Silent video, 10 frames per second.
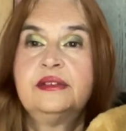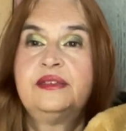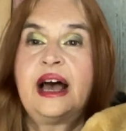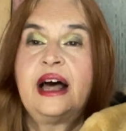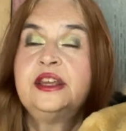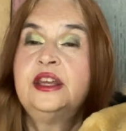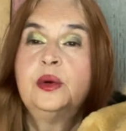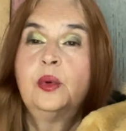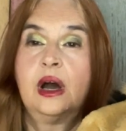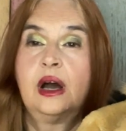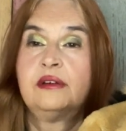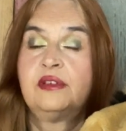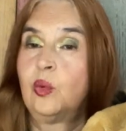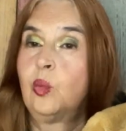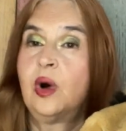value of
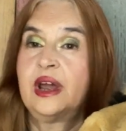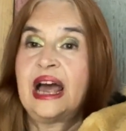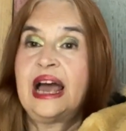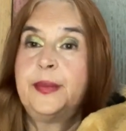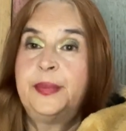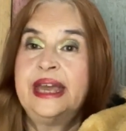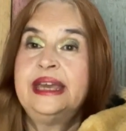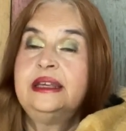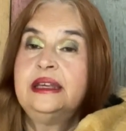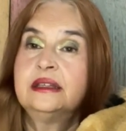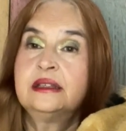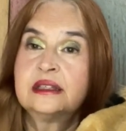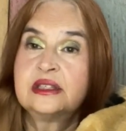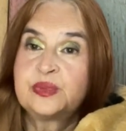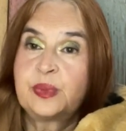what I paid into
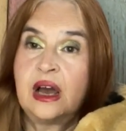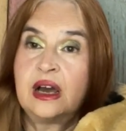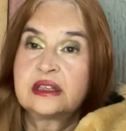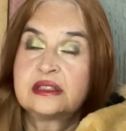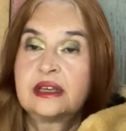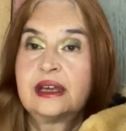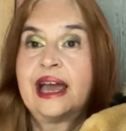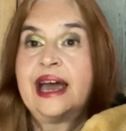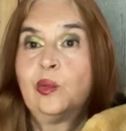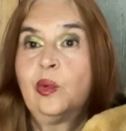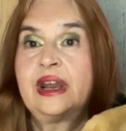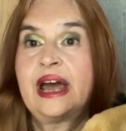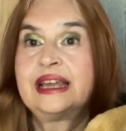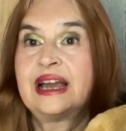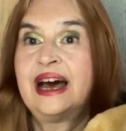this box and what
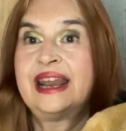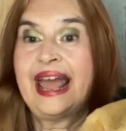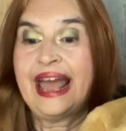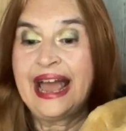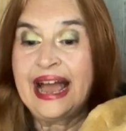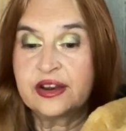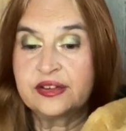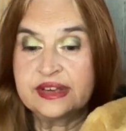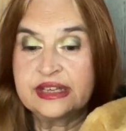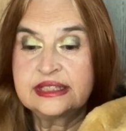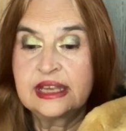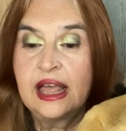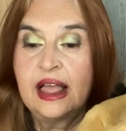I got out of it.